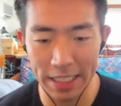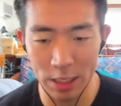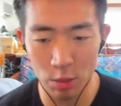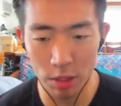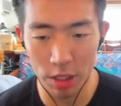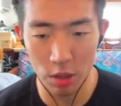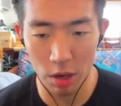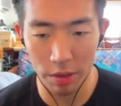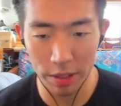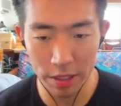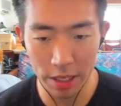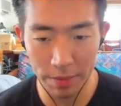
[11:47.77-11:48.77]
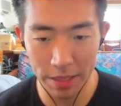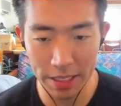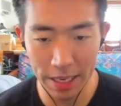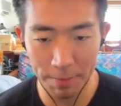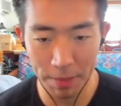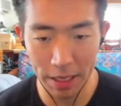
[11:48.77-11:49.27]
That's where he's throwing. It's going to be the
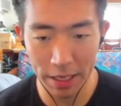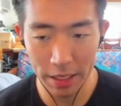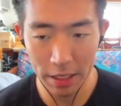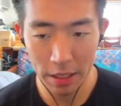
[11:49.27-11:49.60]
same play.